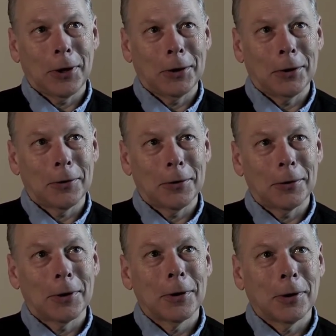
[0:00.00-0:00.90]

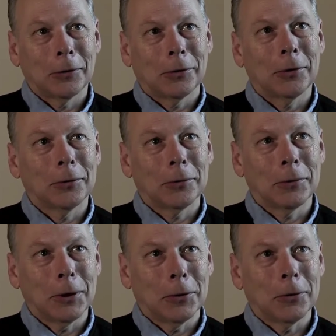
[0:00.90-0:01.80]
anger, a sense
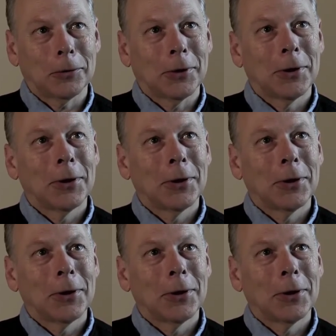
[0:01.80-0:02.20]
of guilt.